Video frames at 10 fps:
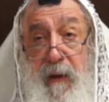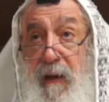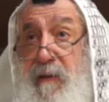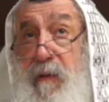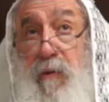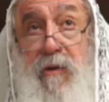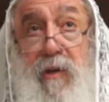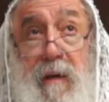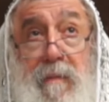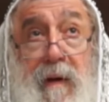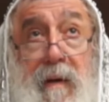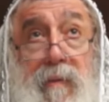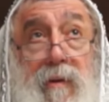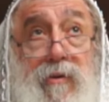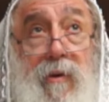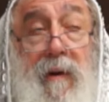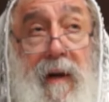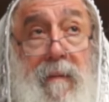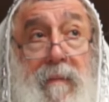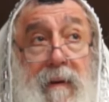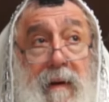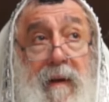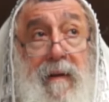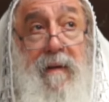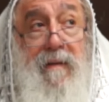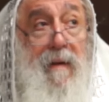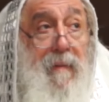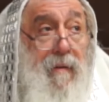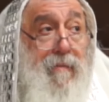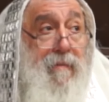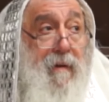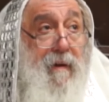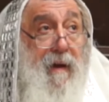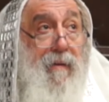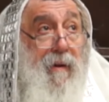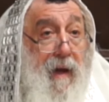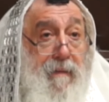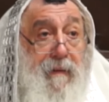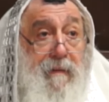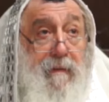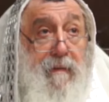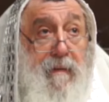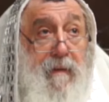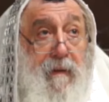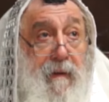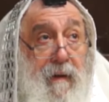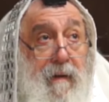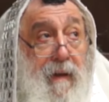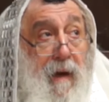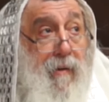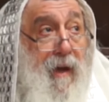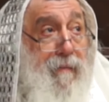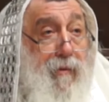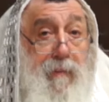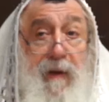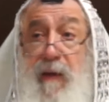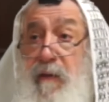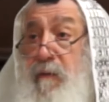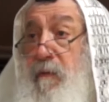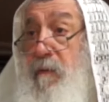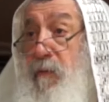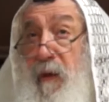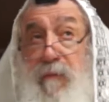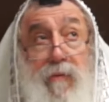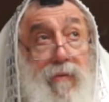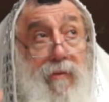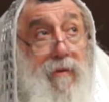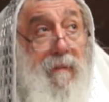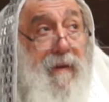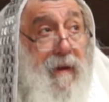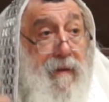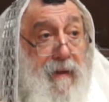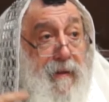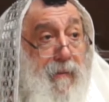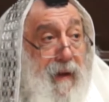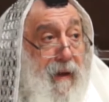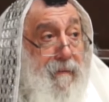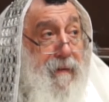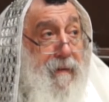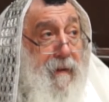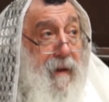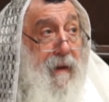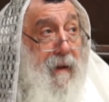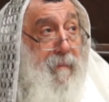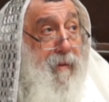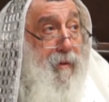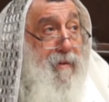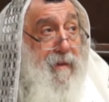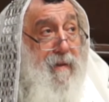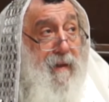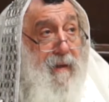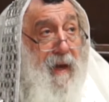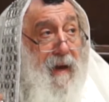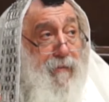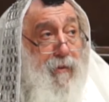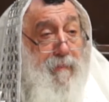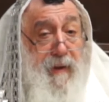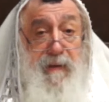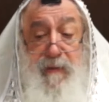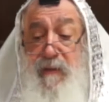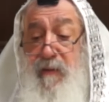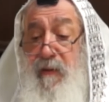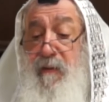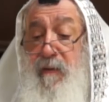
I said to Hashem, Ribono shel Olam, this amount I don't have it. Now you have to bring it. You have to do something that I will have it, because I have to pay this.